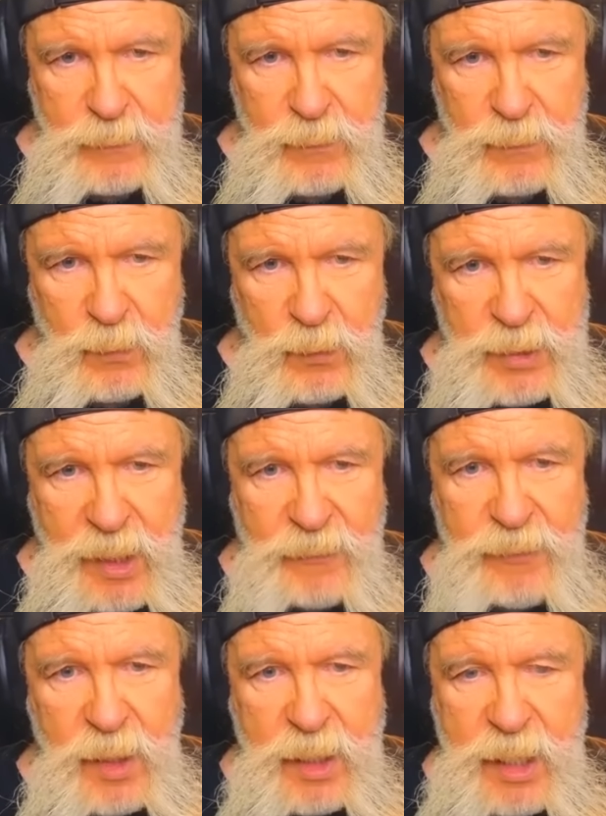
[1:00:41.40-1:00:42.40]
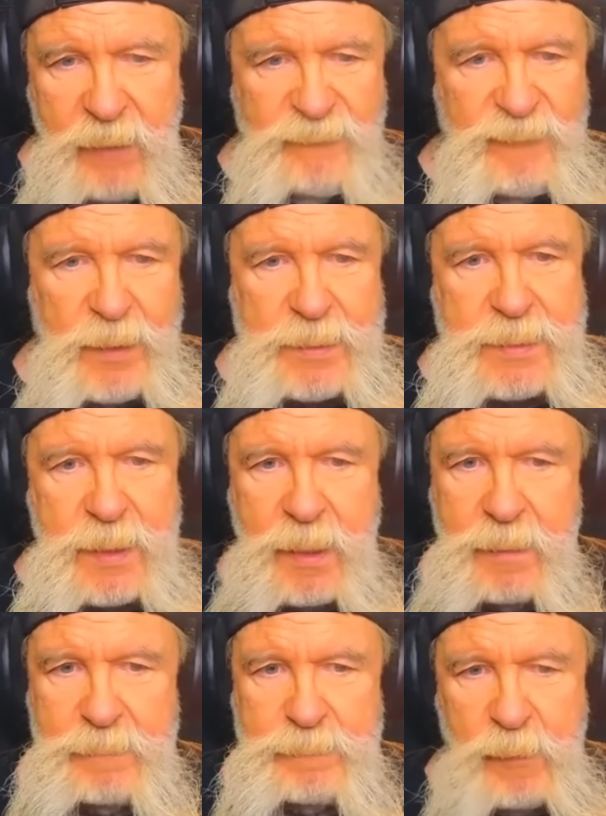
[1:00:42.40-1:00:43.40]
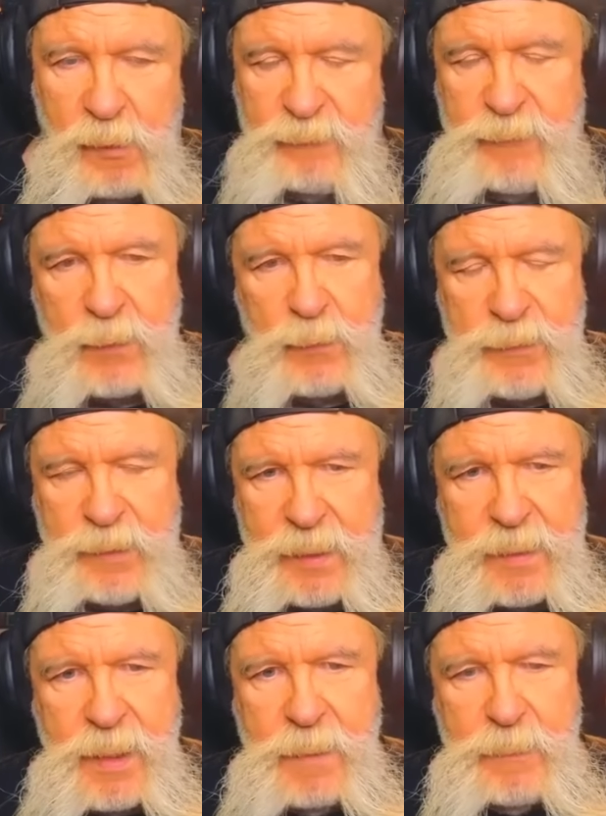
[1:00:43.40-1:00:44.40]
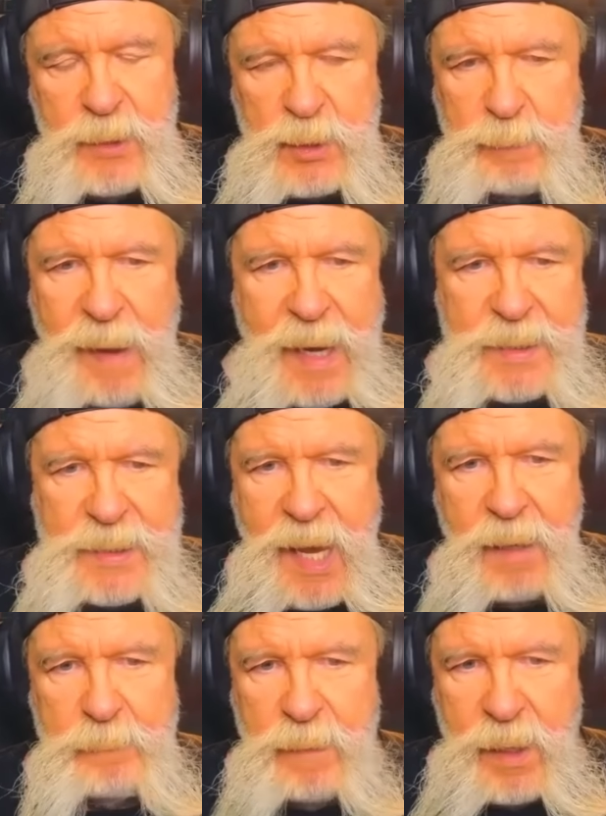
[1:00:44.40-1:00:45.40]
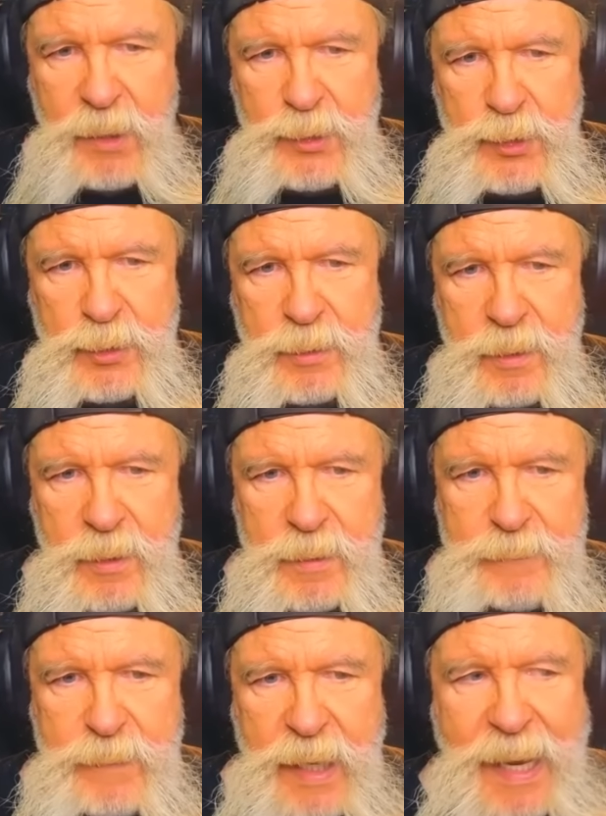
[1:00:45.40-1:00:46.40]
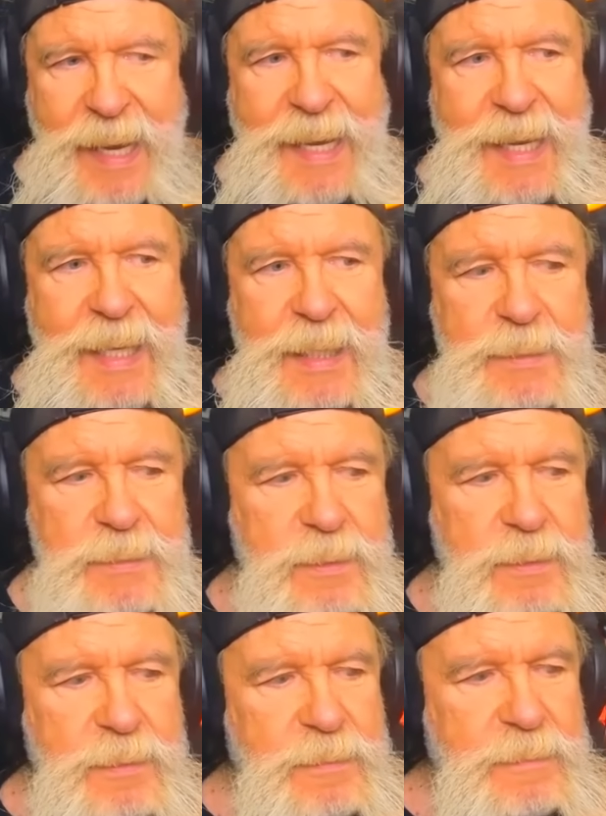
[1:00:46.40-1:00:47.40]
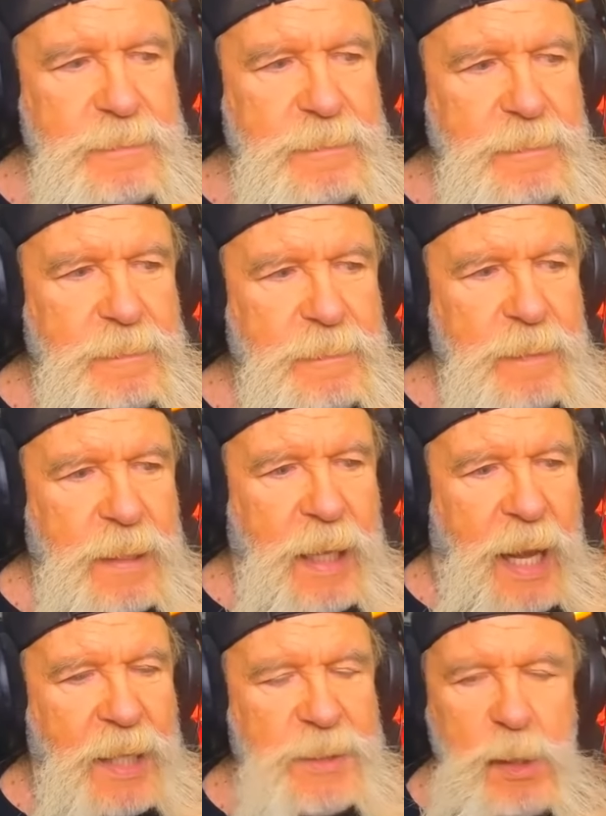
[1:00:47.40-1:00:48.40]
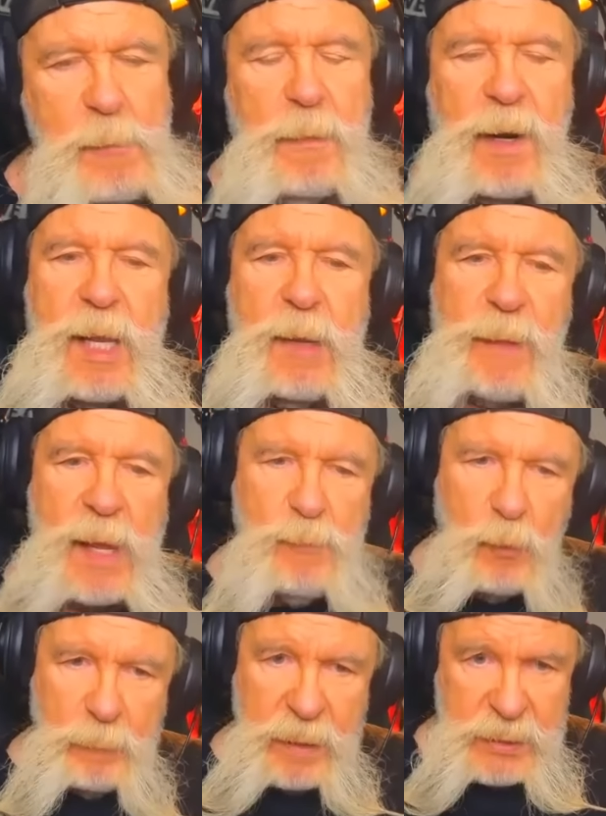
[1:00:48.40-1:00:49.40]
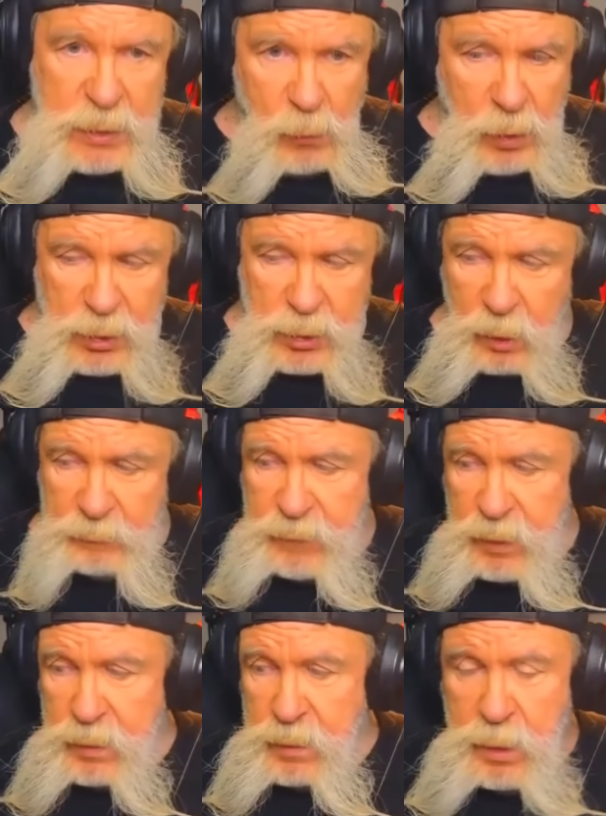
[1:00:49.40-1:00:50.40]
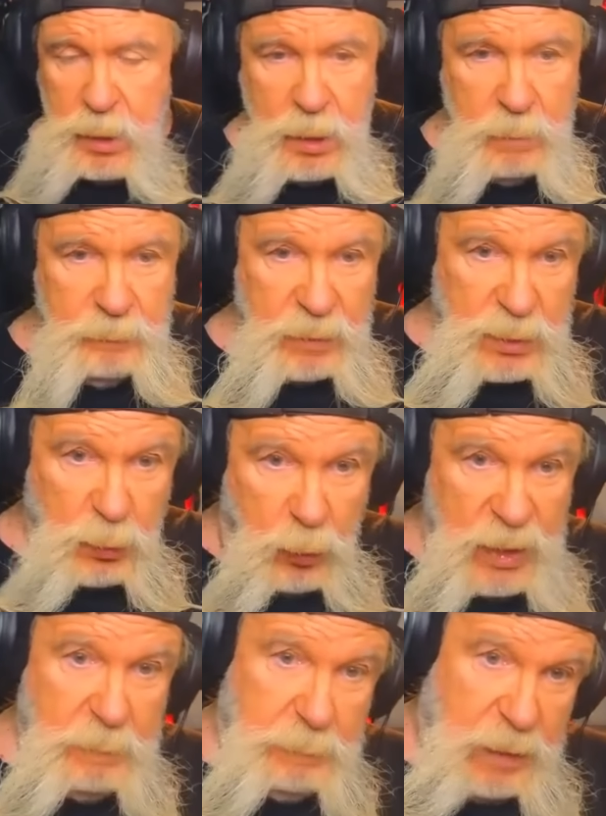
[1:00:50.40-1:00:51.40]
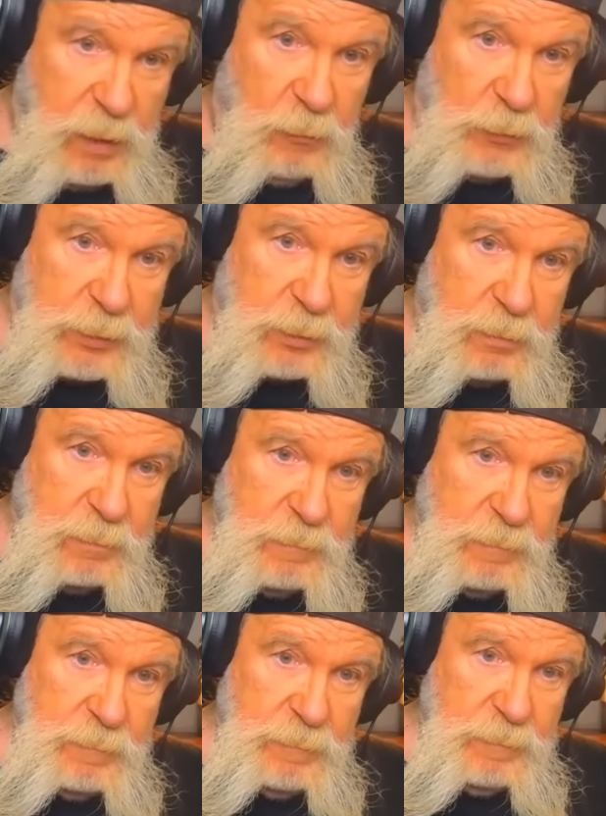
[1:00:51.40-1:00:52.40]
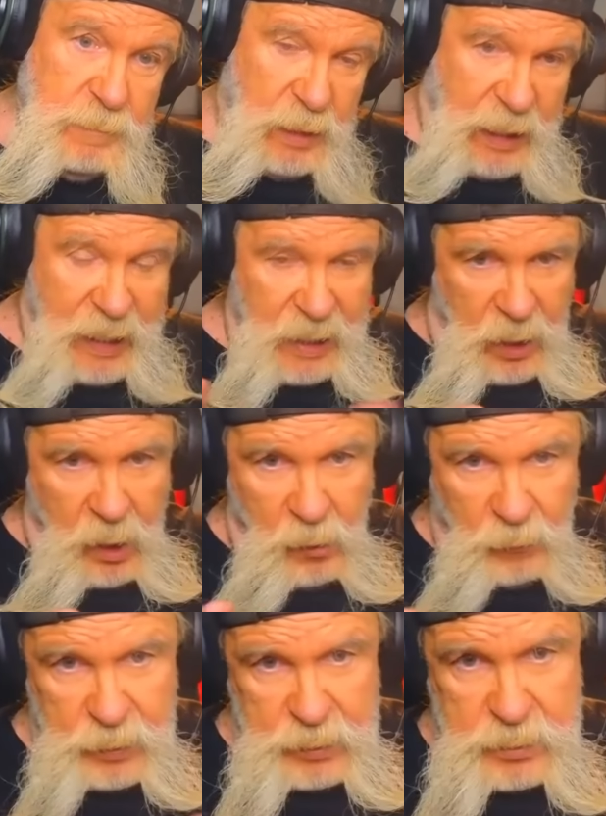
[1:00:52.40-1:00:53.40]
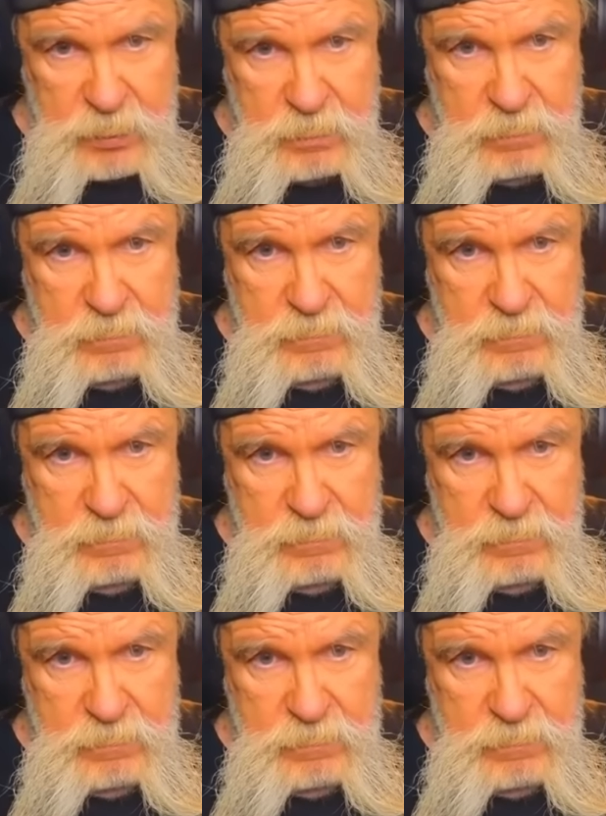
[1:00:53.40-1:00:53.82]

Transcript: which I think he fits in perfect with that SmackDown bunch. And I do believe they will be doing something between Pearce and Aldis